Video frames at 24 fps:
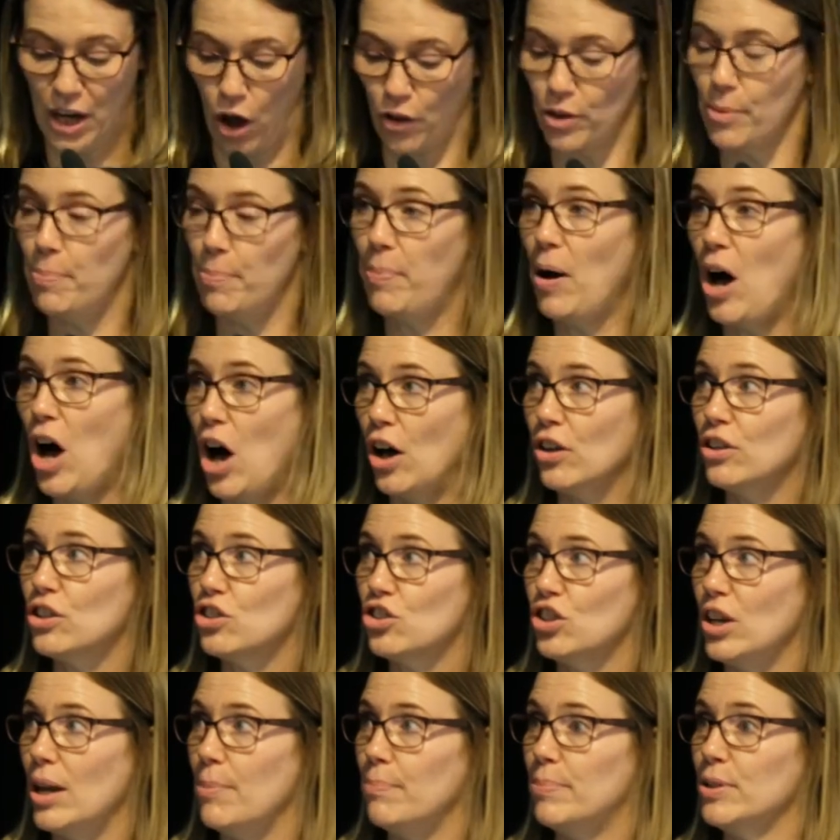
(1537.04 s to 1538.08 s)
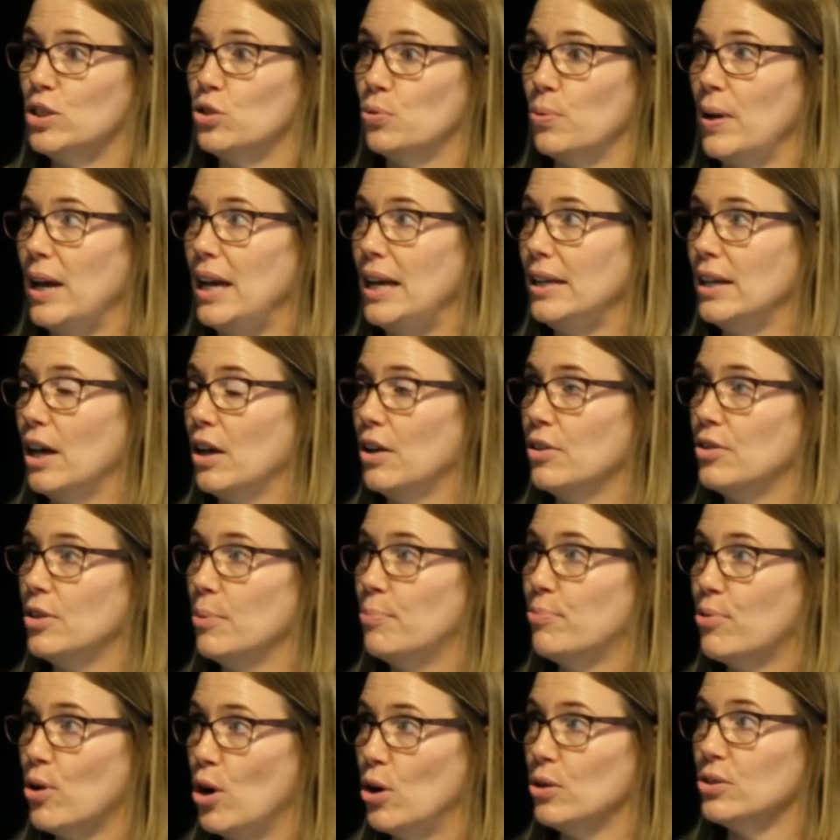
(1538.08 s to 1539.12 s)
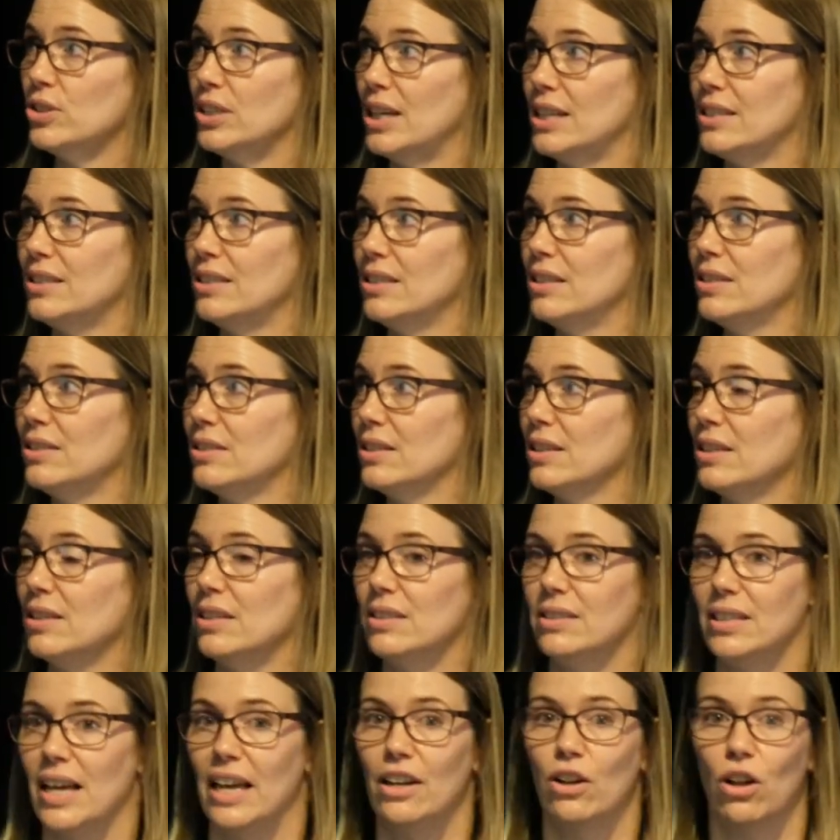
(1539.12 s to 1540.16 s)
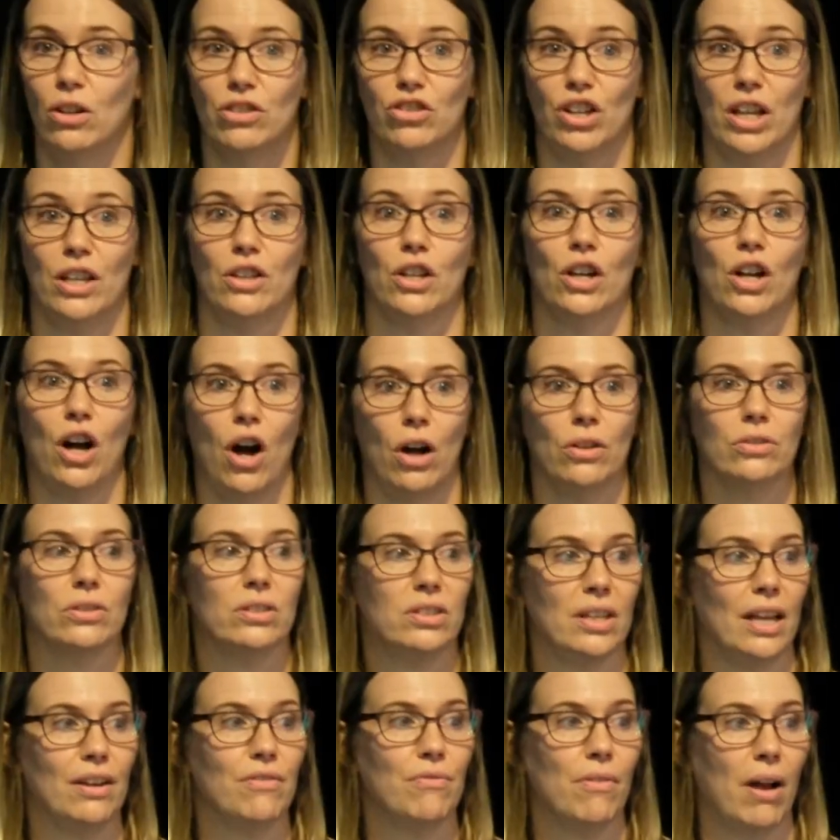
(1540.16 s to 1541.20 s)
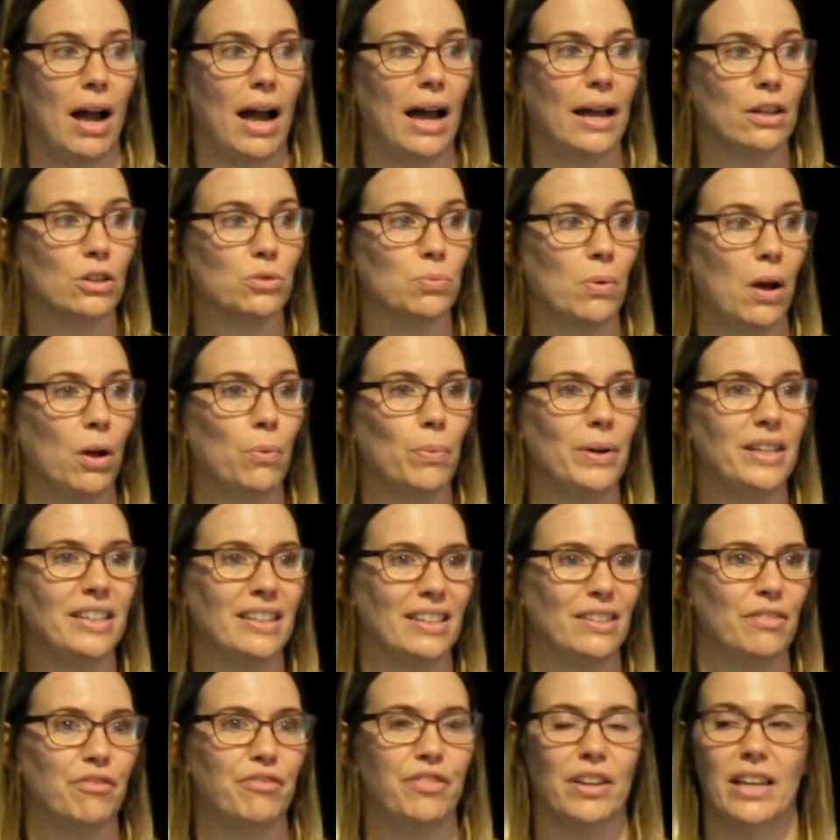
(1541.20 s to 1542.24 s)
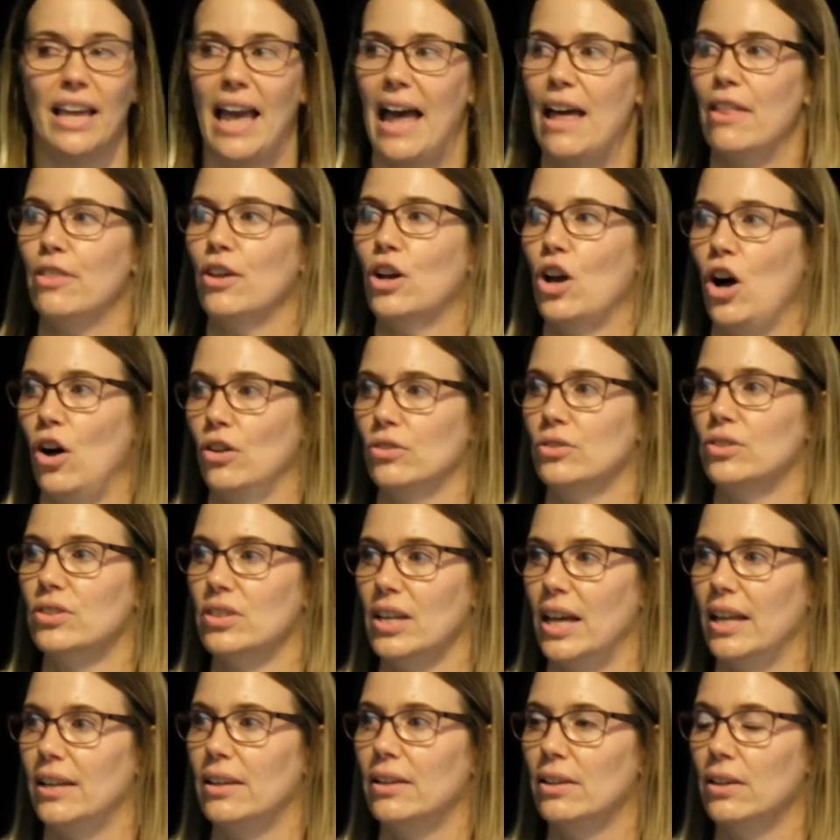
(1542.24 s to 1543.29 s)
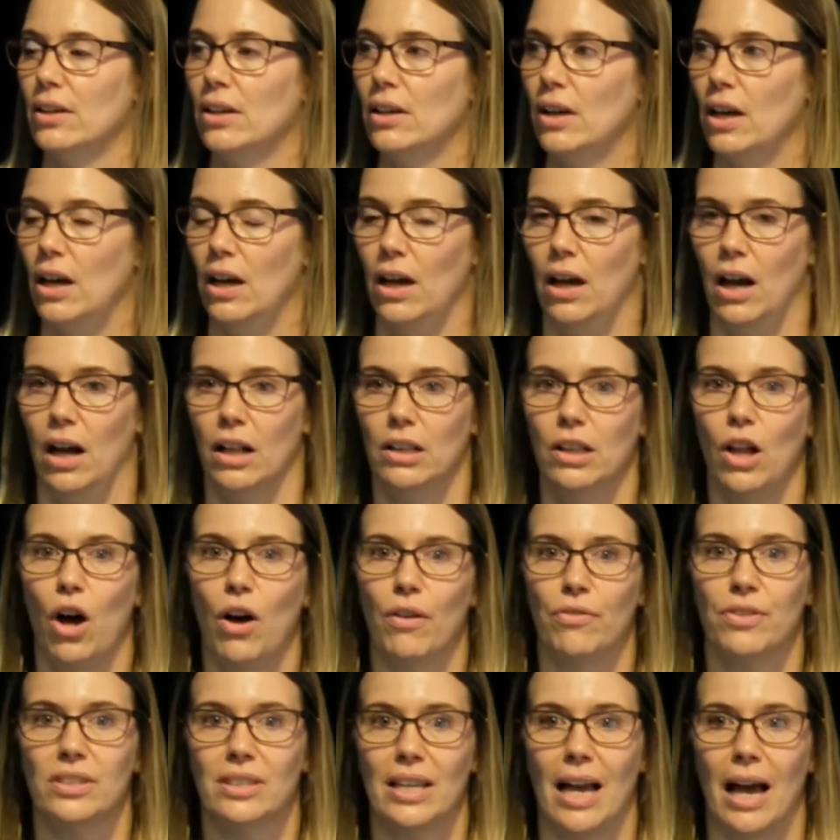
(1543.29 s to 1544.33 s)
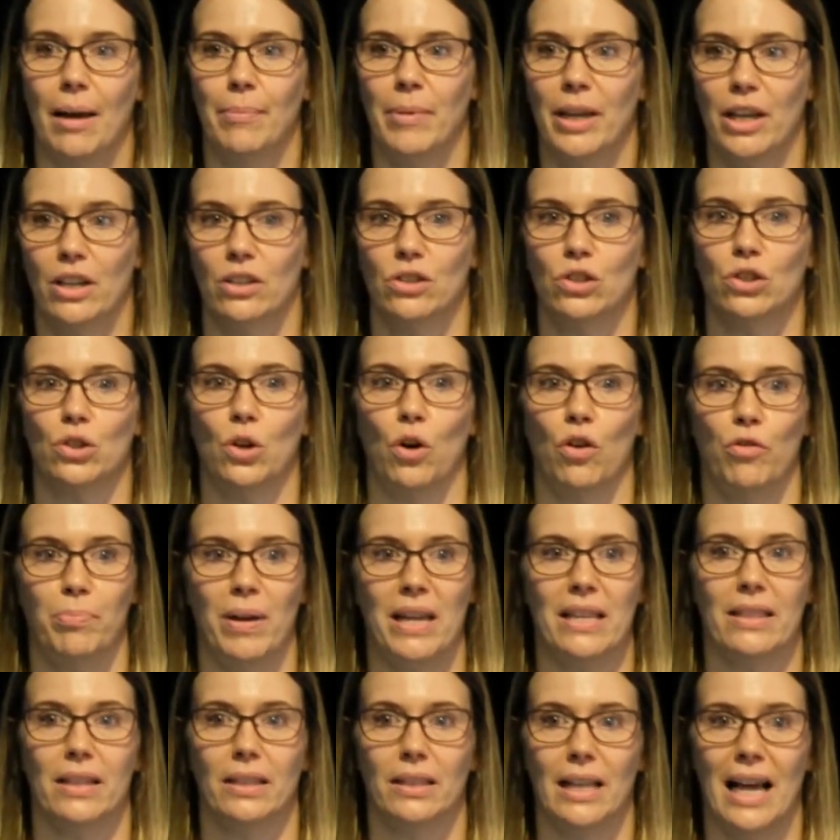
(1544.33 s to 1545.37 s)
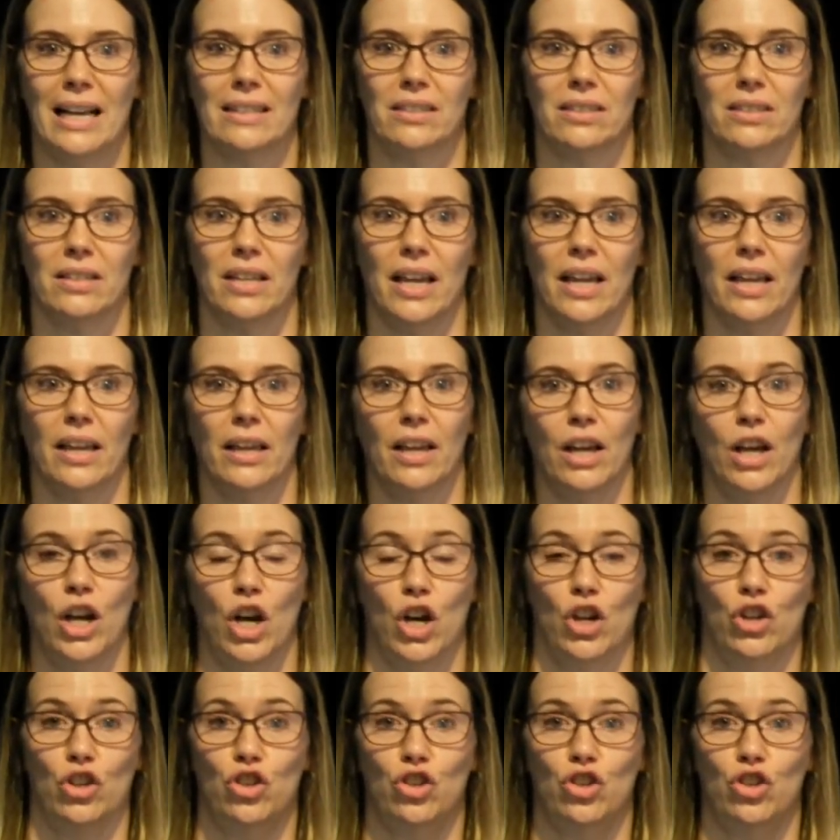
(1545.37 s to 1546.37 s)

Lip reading: We got the partnership between the processors, the technology and the content right as well. We didn't forget the content. A lot of the time it can sort of be the last thing,